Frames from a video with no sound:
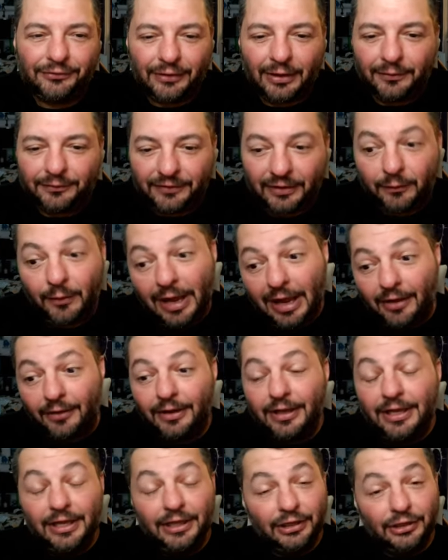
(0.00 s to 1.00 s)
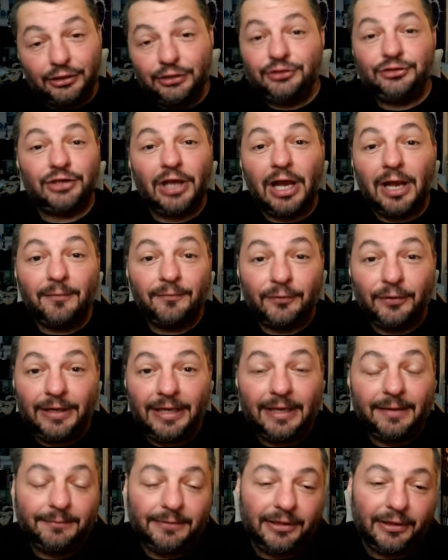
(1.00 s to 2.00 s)
So I was like, wow, good job for
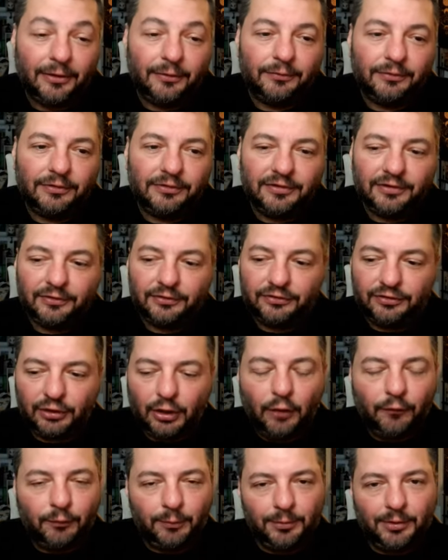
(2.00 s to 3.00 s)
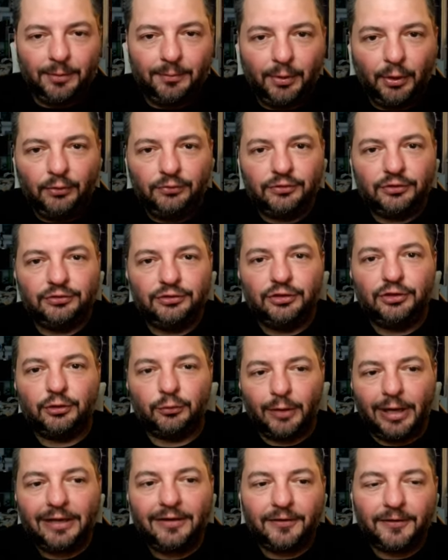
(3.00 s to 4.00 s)
him, you know, to, to go from composer to
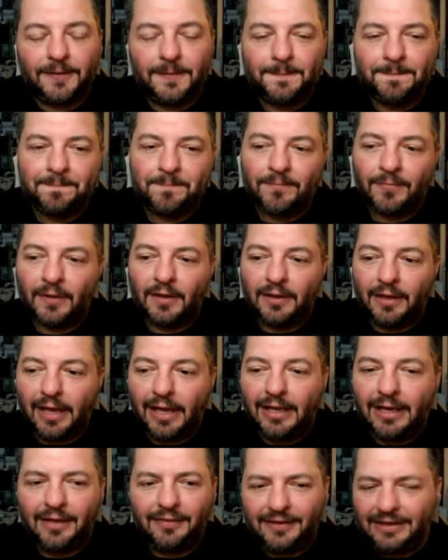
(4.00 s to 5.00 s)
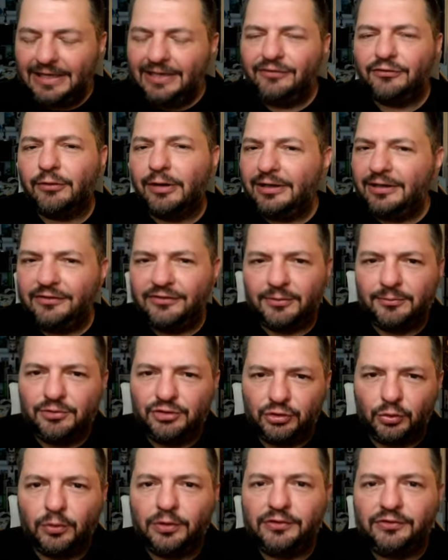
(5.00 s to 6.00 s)
director. And I think he's directed some
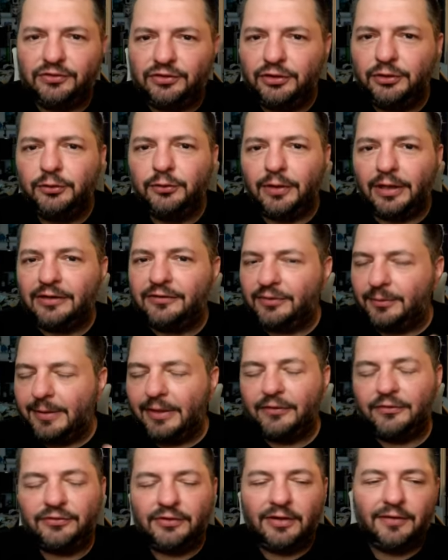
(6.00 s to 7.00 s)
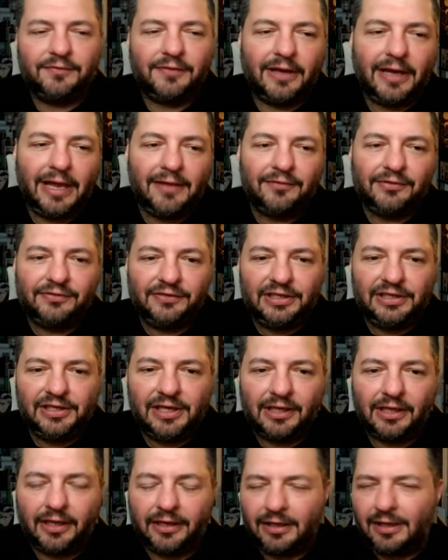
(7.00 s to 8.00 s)
shorts too, like some other stuff that I haven't seen
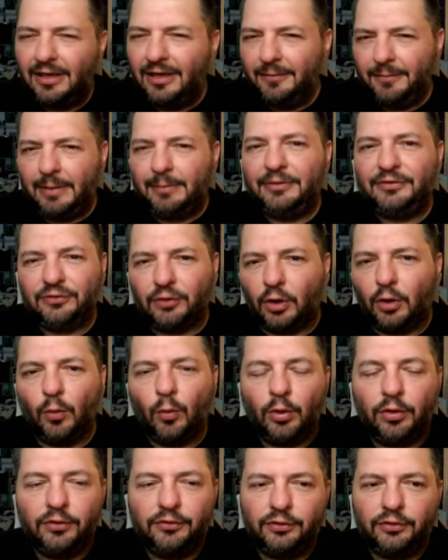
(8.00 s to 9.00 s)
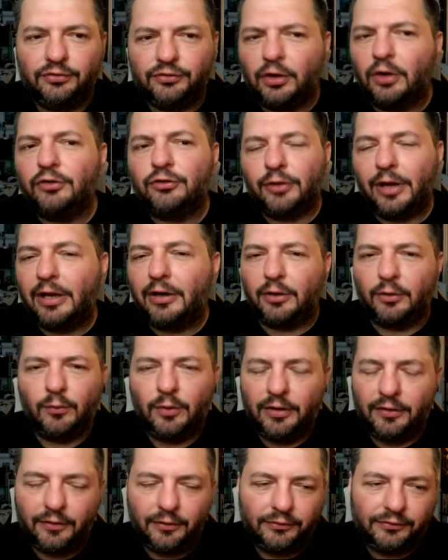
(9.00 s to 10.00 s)
yet, like maybe Star Wars or Star Trek or
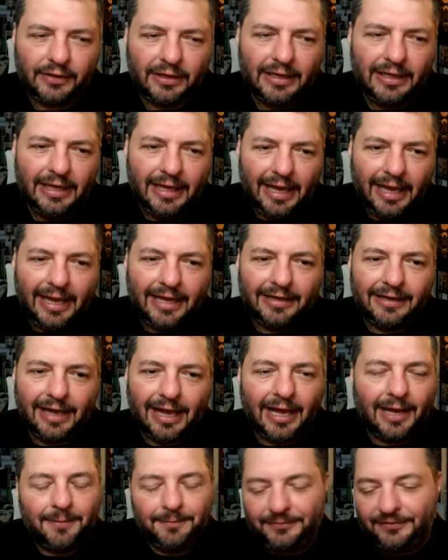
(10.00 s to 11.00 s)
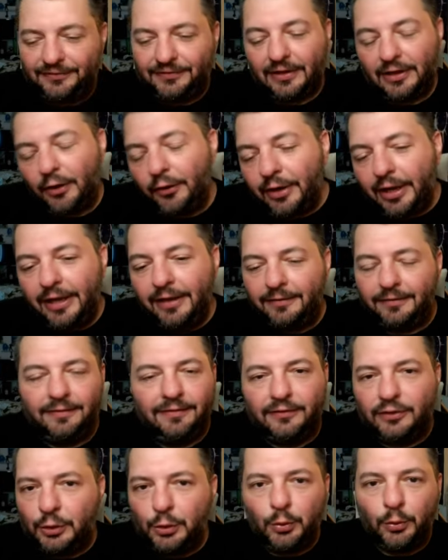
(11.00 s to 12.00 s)
one of those. And I'm just like, okay,
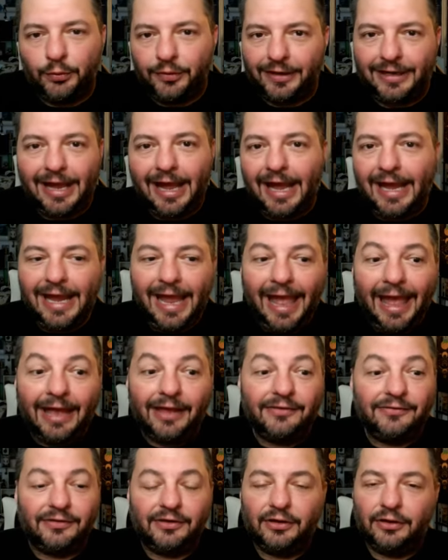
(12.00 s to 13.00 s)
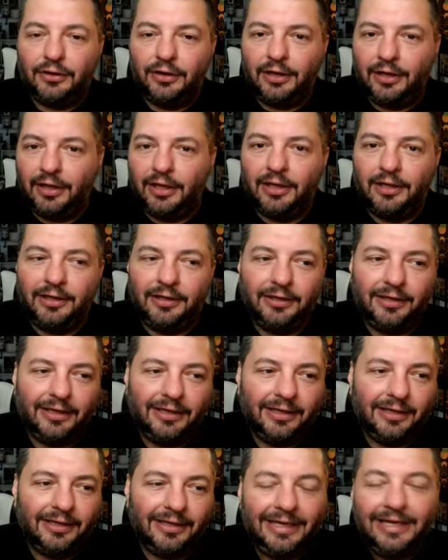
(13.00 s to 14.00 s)
cool. The guy has an, an,
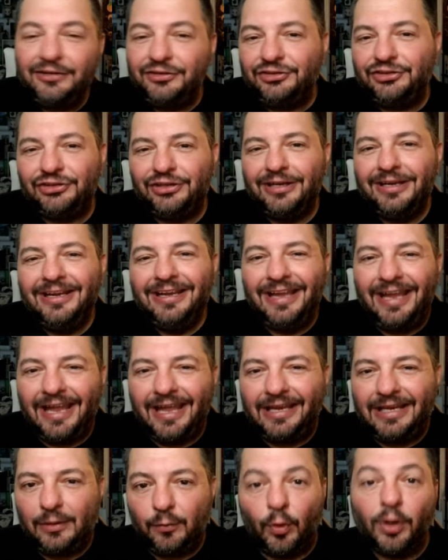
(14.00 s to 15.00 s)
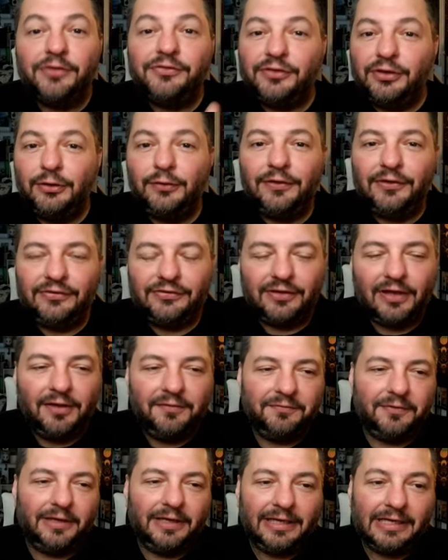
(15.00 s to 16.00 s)
an itch and he wants to do this stuff
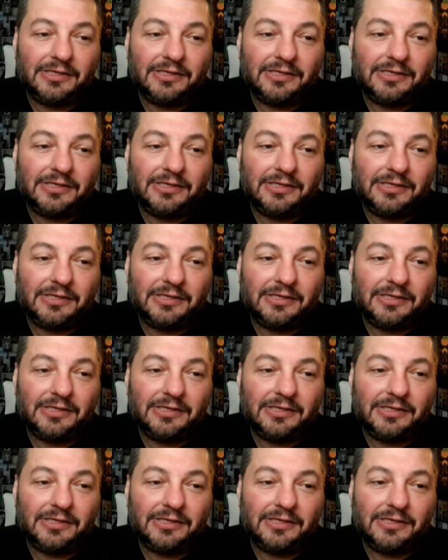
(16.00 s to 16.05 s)
and he